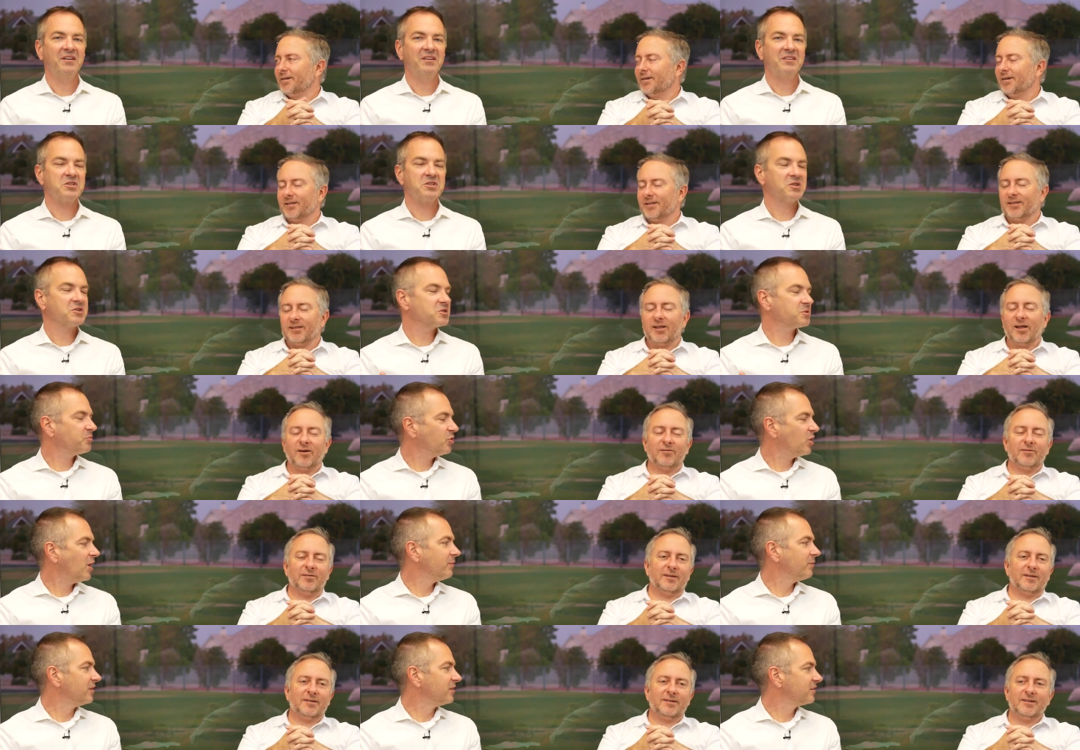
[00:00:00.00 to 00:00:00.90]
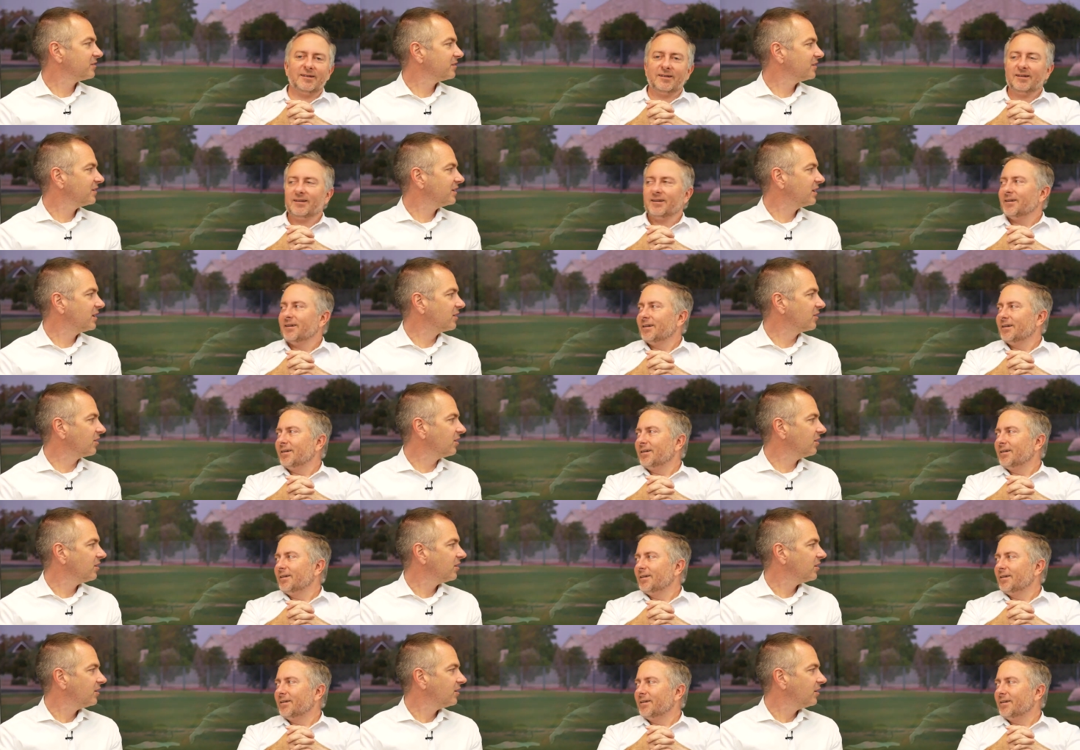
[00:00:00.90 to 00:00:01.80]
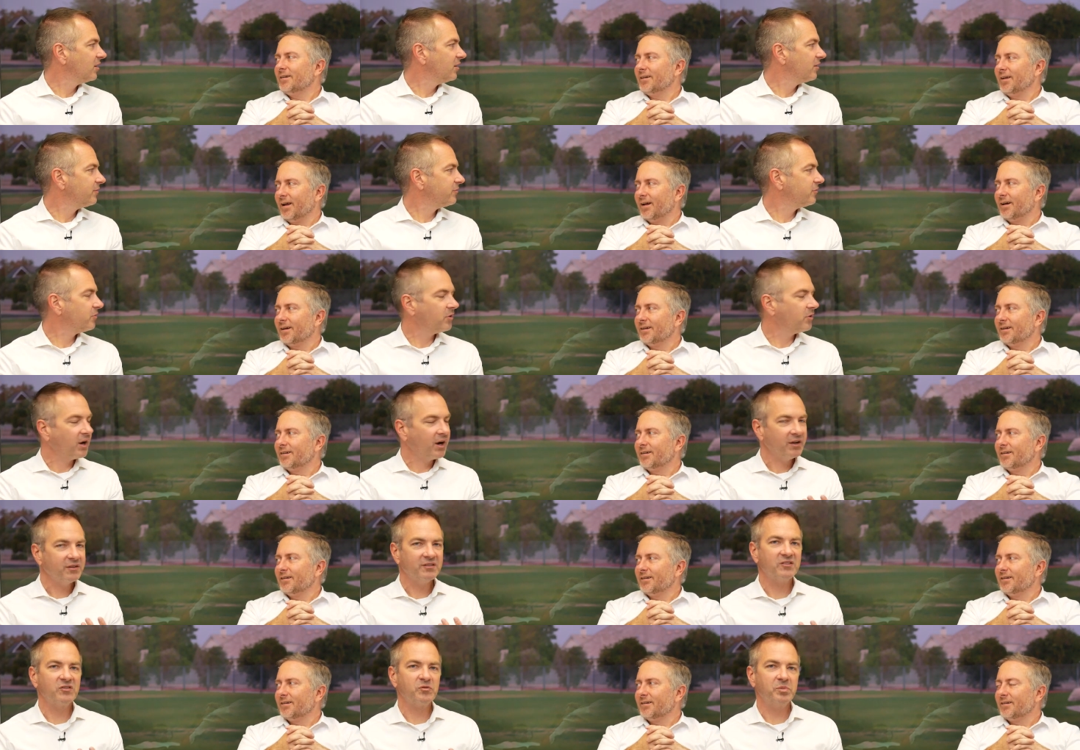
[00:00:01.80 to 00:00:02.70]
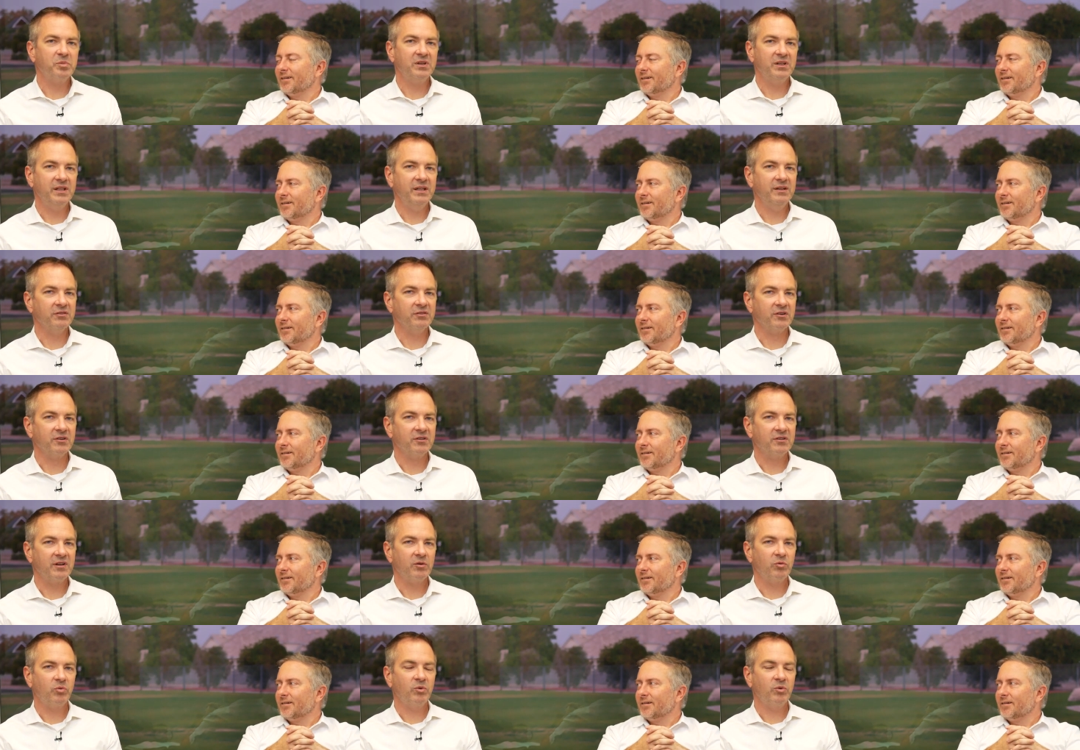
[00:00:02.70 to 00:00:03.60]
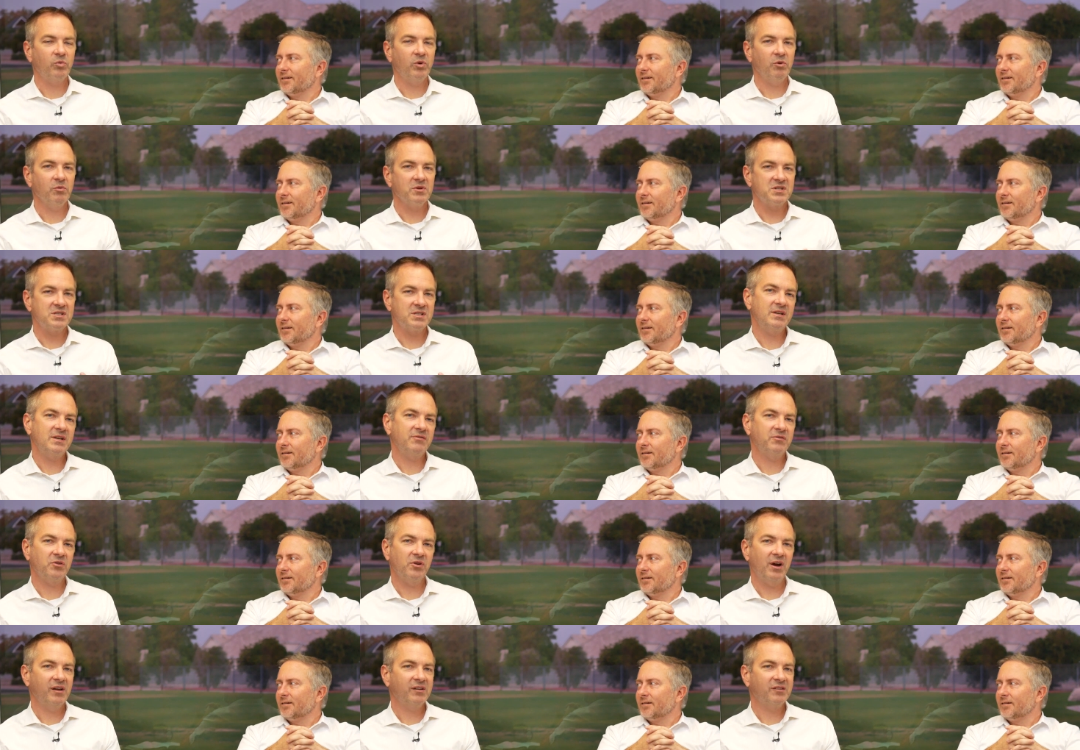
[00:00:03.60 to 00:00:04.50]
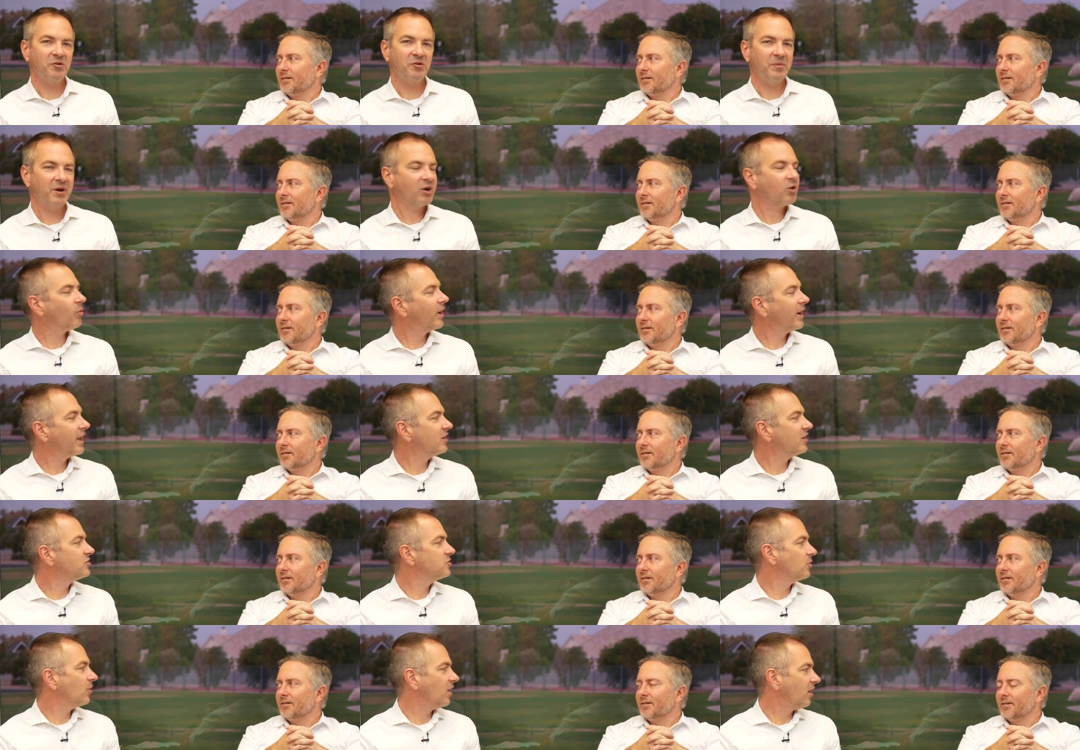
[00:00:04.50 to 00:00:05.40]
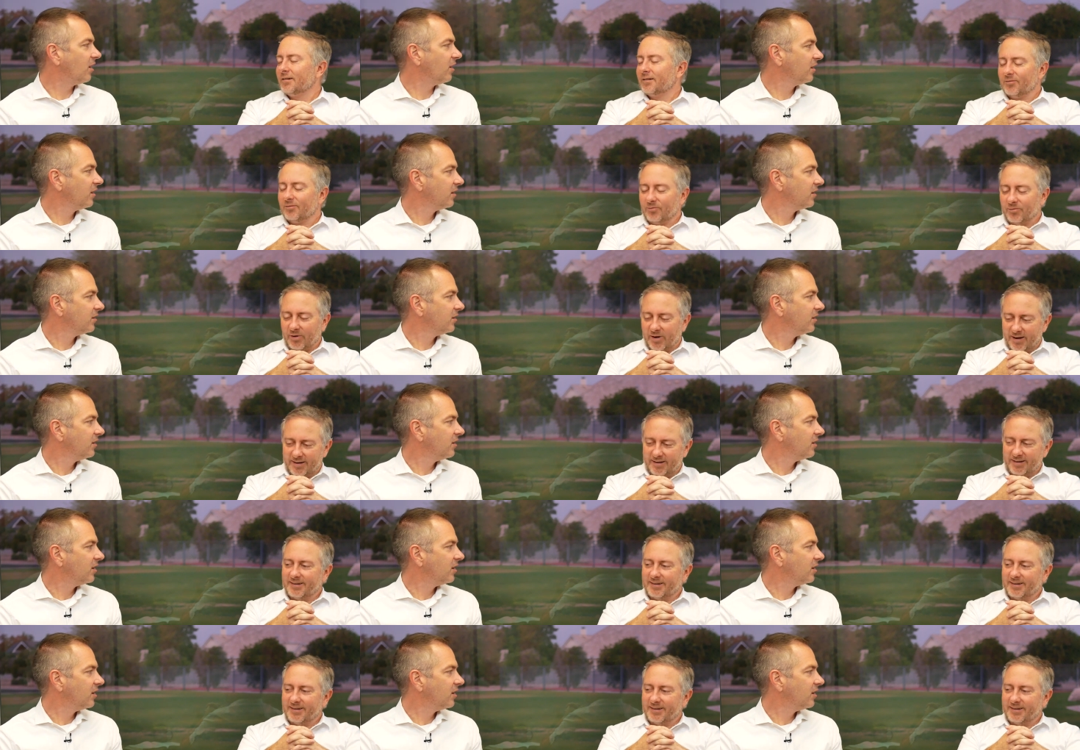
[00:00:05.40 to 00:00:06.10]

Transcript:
Speaker 1: I so there's a promise it. here yeah. for us as believers that when we receive Christ, no matter what age you are, right,